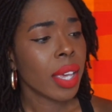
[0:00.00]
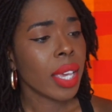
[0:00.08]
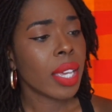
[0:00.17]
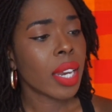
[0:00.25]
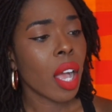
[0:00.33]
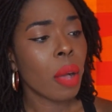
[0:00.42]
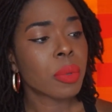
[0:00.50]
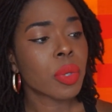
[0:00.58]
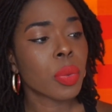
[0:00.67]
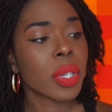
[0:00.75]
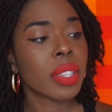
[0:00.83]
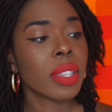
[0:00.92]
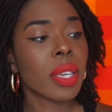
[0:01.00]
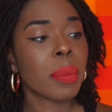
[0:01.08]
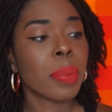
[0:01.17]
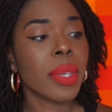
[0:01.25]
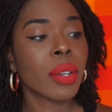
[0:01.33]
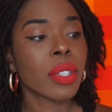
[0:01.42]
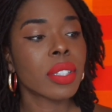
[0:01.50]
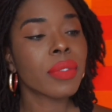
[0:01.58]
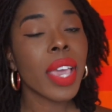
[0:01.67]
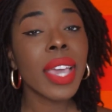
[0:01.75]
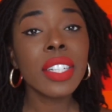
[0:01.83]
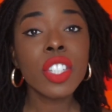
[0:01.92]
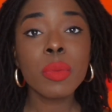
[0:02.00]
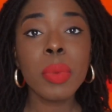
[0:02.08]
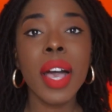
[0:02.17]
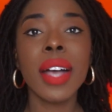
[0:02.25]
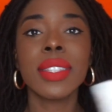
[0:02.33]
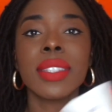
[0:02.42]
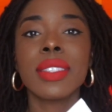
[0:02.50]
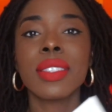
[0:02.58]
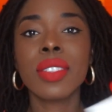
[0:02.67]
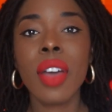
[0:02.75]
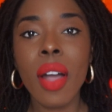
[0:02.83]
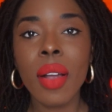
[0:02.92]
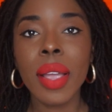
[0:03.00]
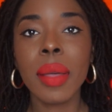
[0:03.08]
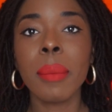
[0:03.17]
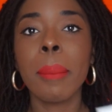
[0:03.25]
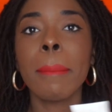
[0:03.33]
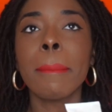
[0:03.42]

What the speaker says: it helps with the appearance of age spots and scarring.